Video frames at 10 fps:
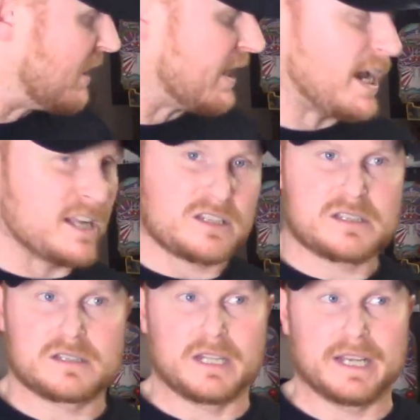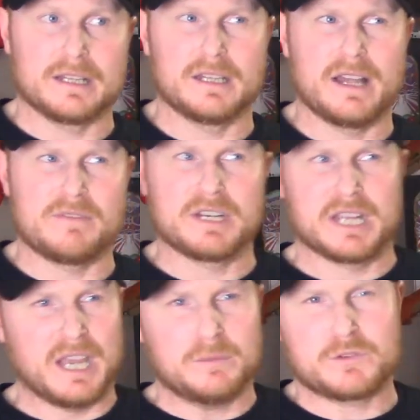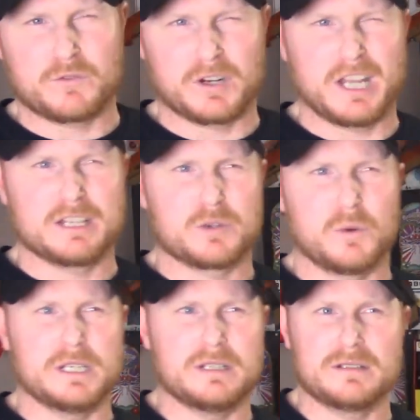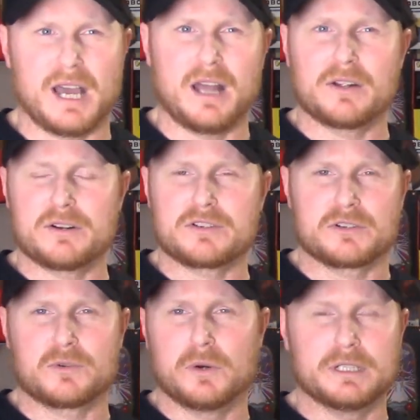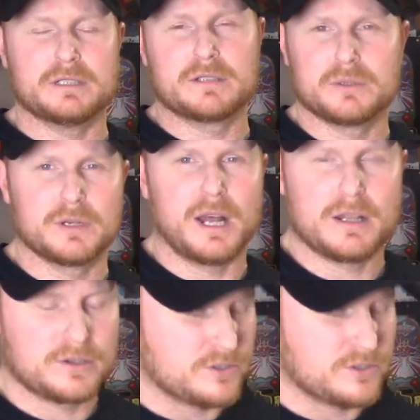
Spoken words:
I got like 11 games for like $20 or $22